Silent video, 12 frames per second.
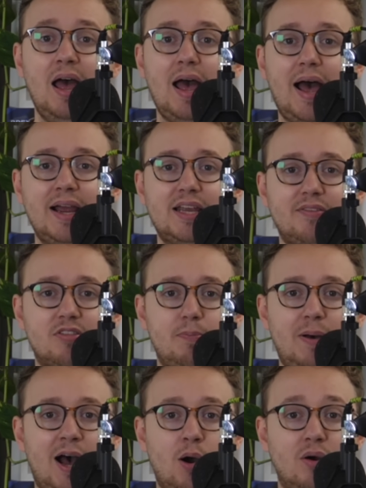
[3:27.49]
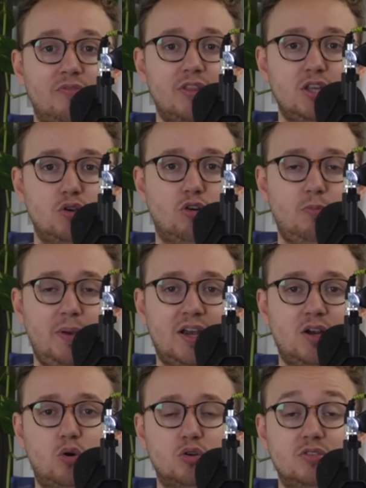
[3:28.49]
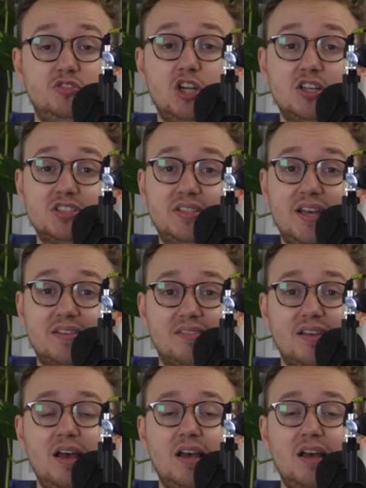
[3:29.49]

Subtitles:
and give the power for the European Court of Justice